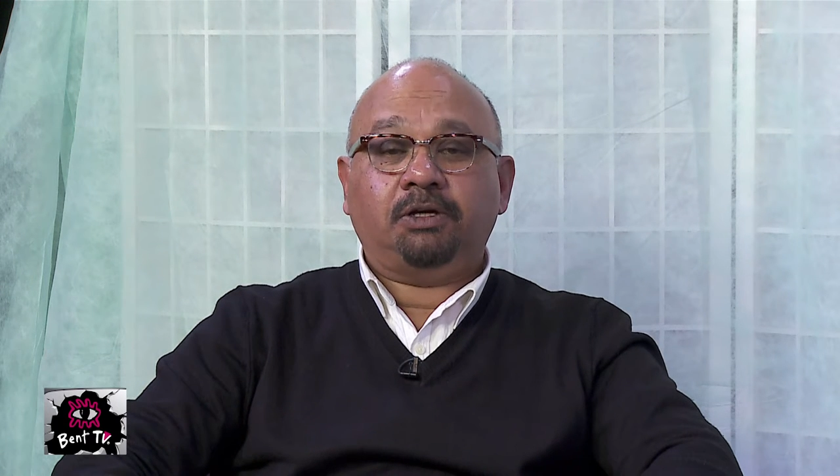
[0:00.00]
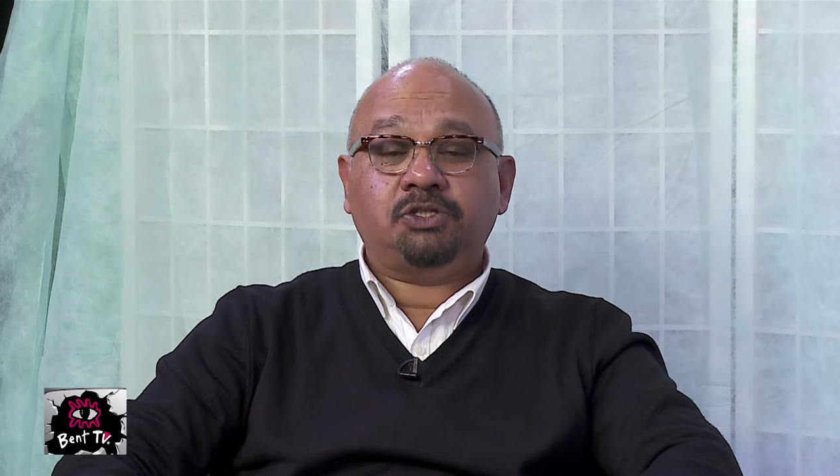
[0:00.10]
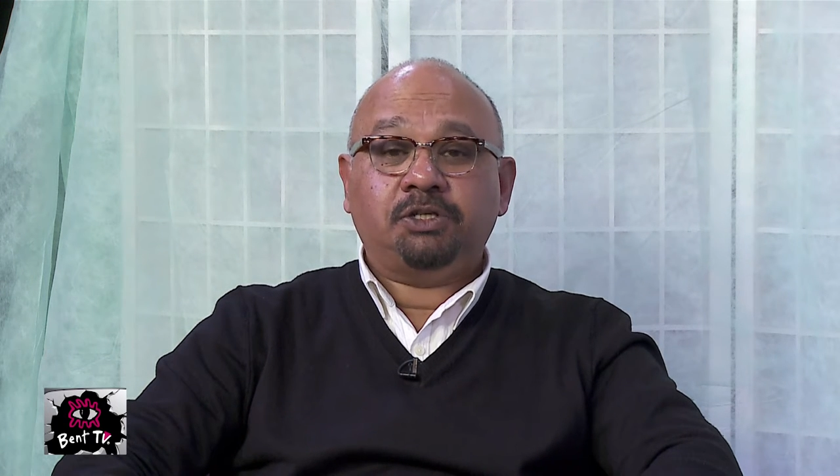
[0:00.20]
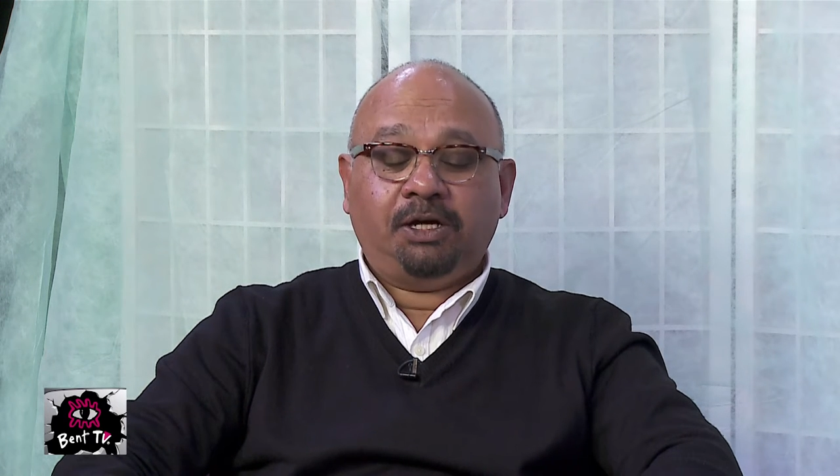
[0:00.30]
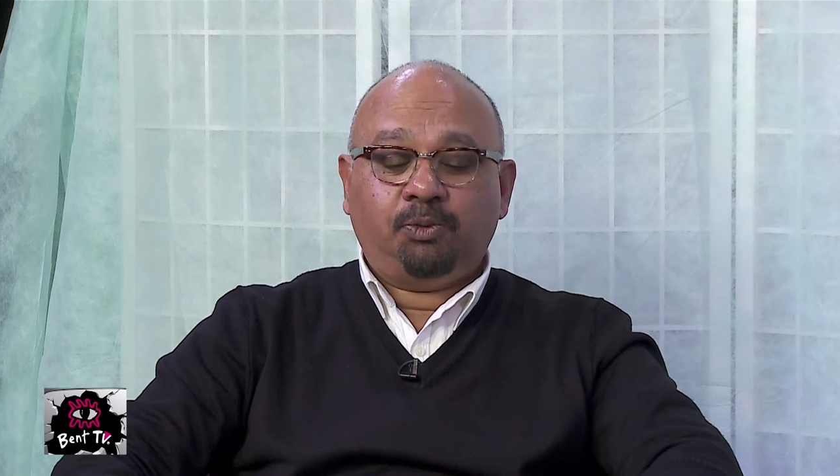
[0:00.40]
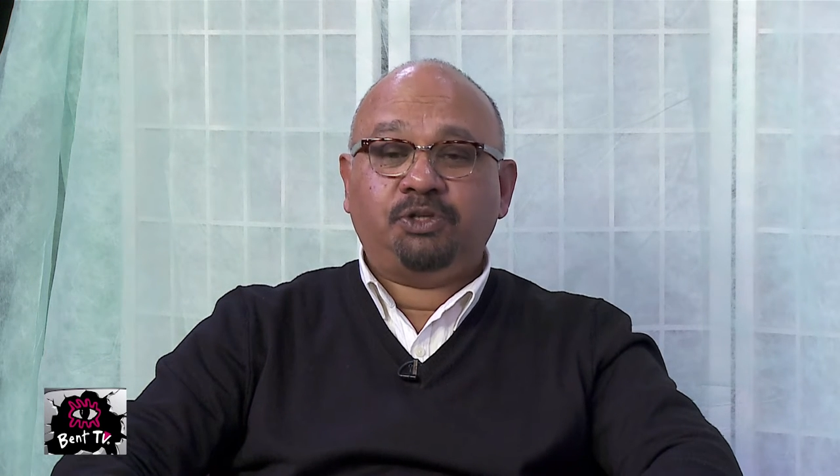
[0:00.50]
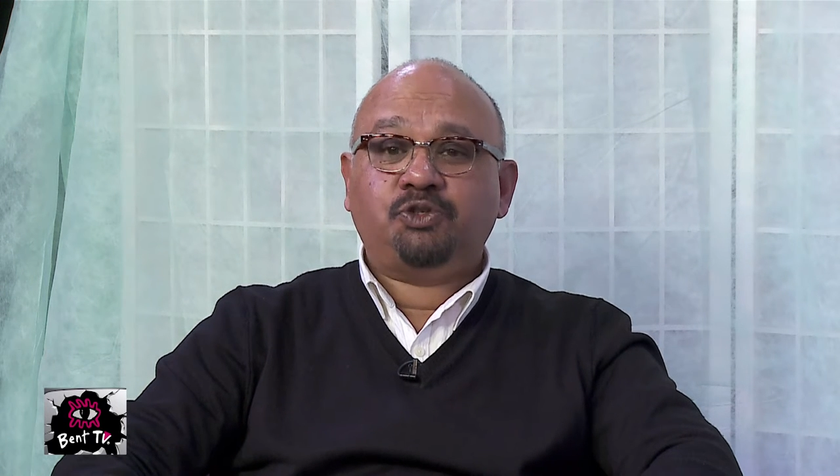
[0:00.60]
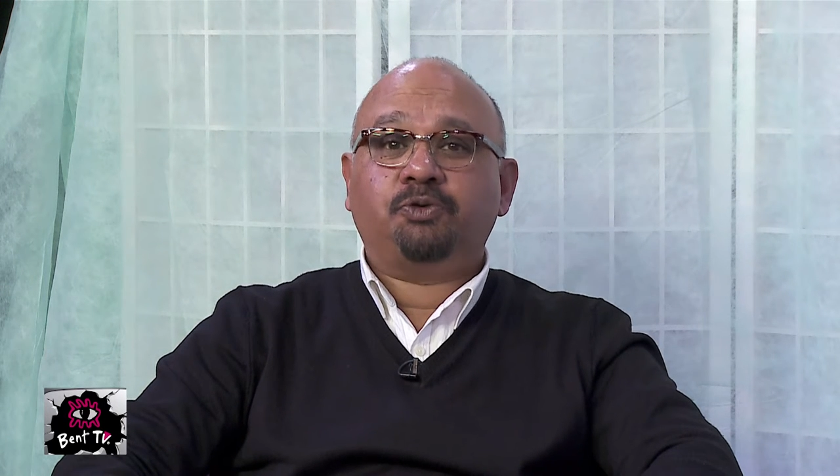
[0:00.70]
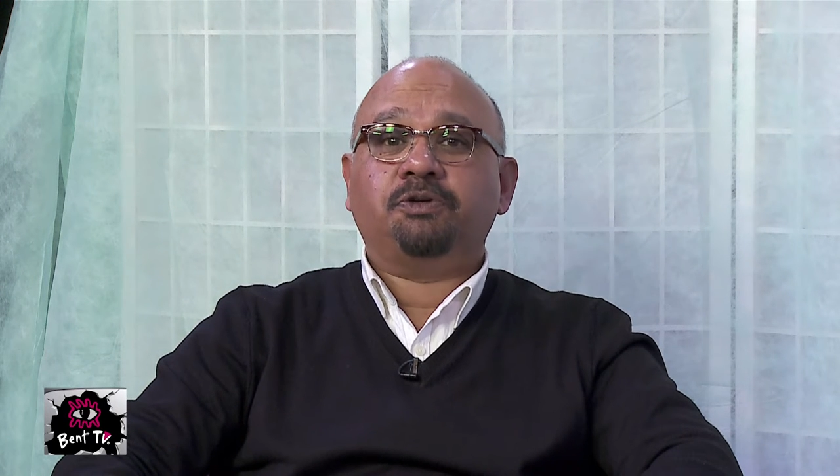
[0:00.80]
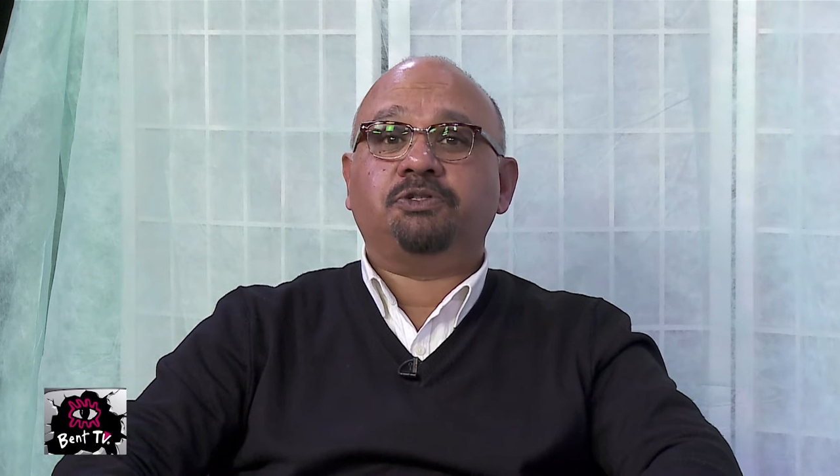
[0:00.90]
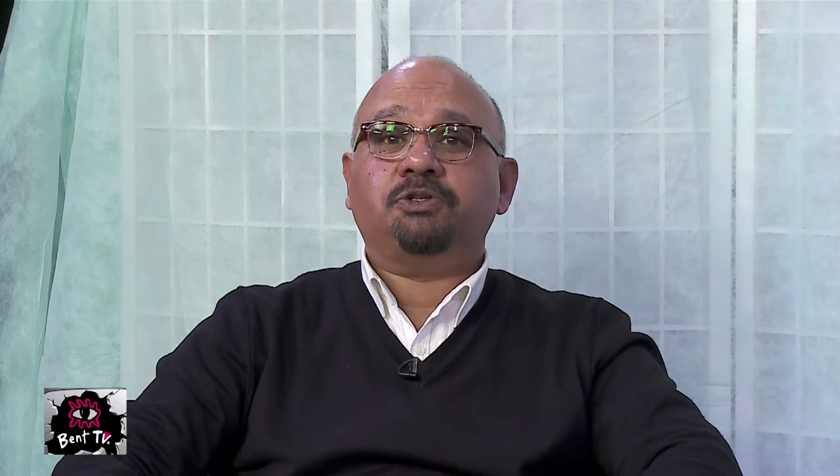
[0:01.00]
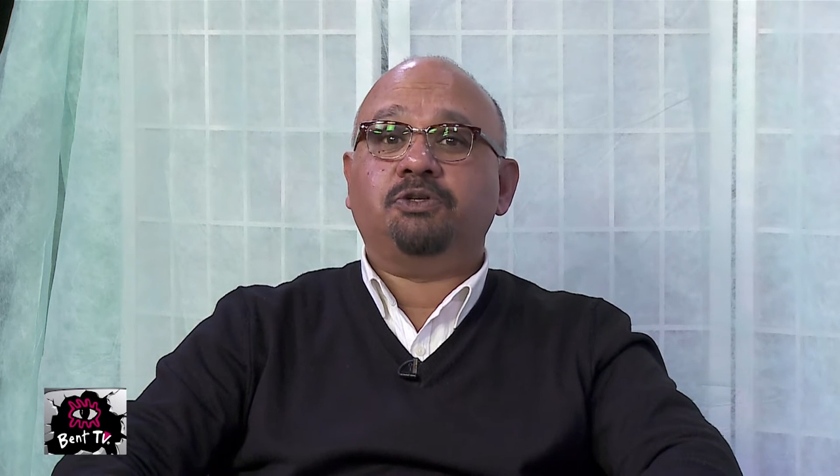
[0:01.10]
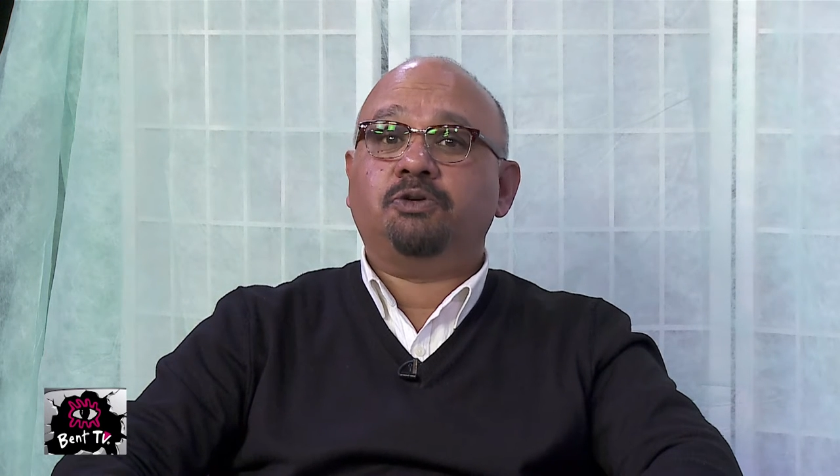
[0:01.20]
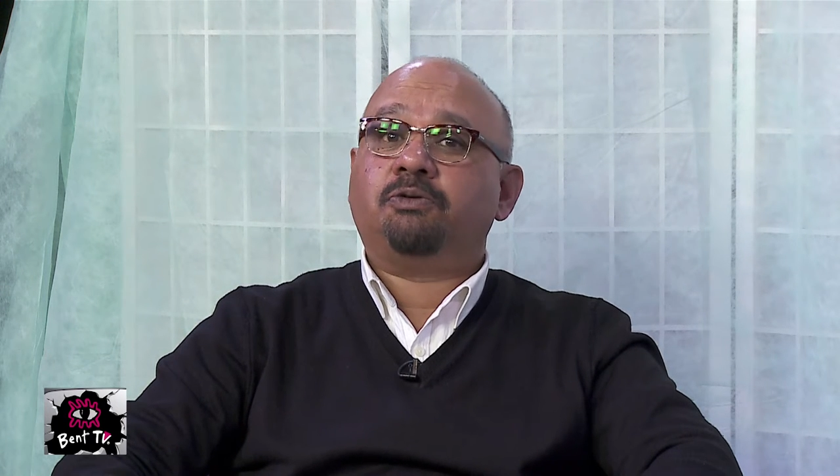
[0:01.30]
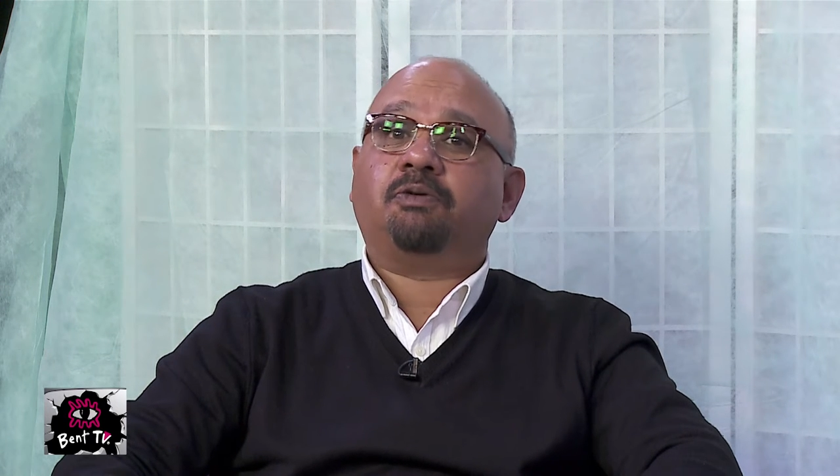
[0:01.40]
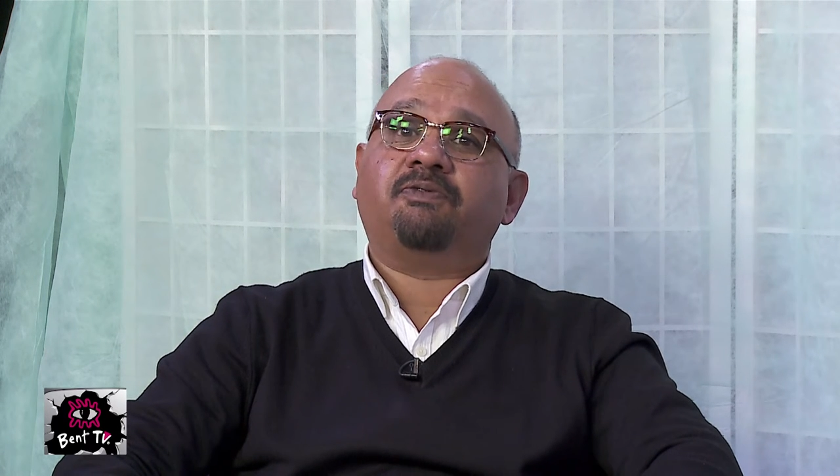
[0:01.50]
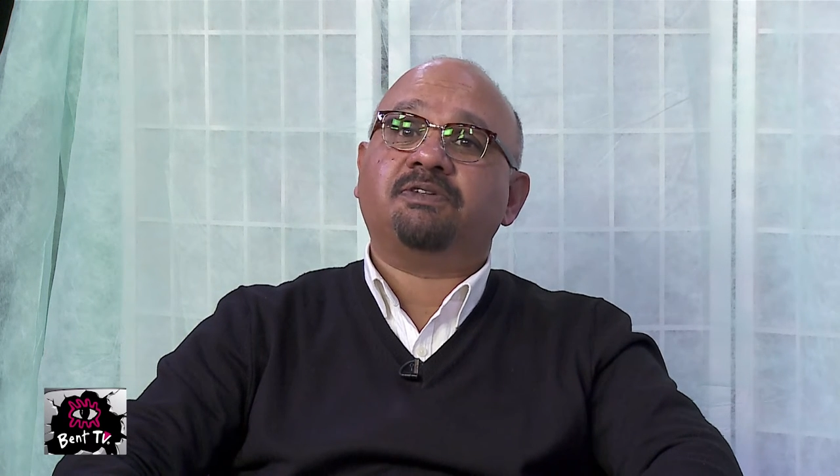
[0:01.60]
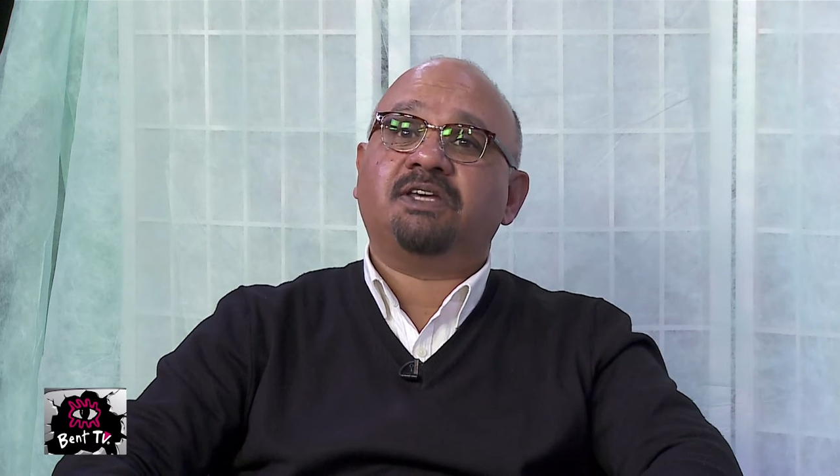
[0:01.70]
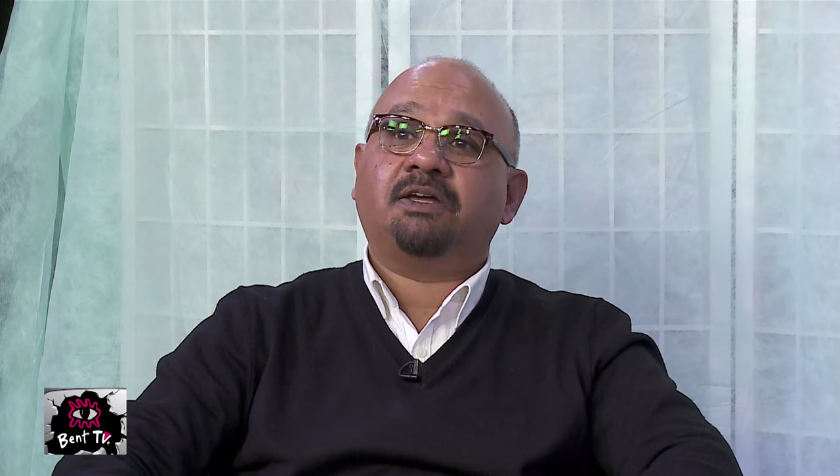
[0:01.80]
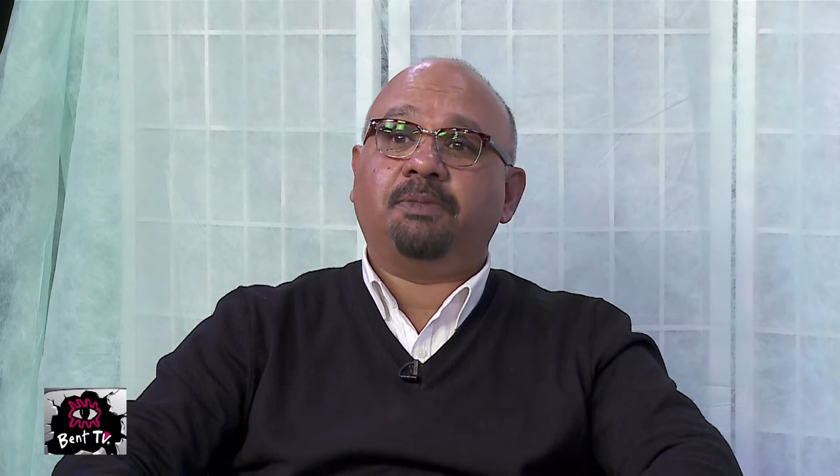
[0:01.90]
Tonight we're talking to Nur
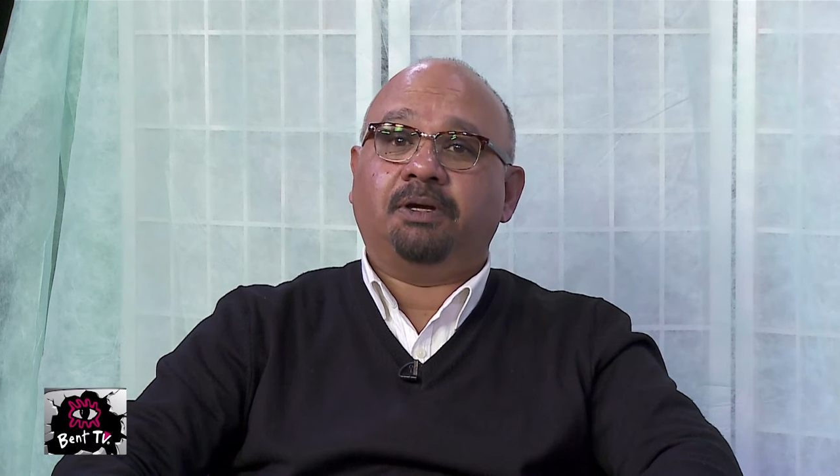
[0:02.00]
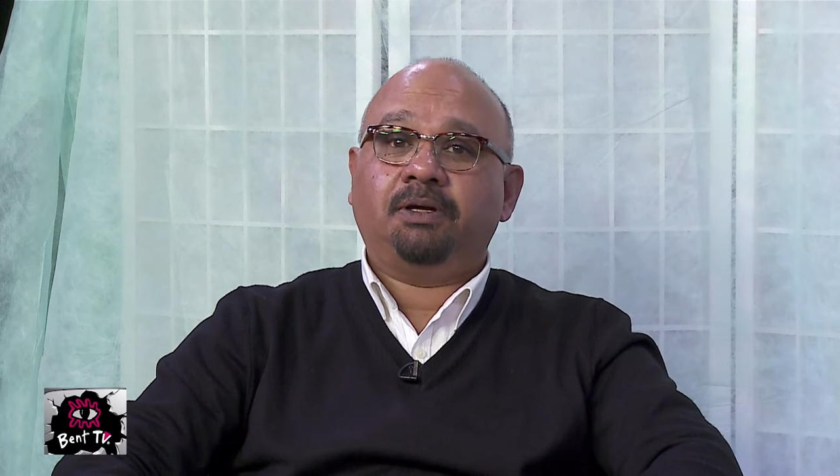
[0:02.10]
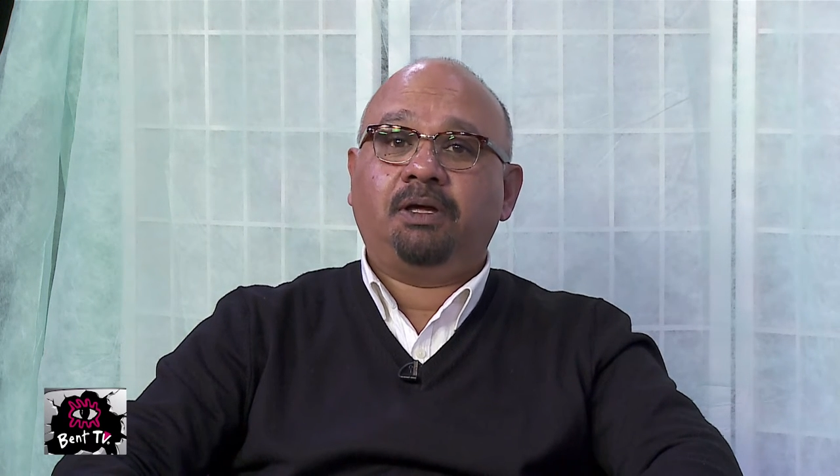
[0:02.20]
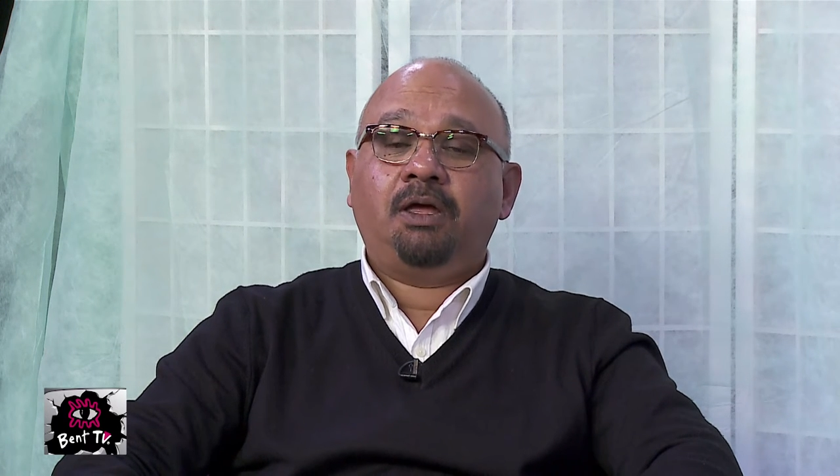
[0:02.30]
Warsame,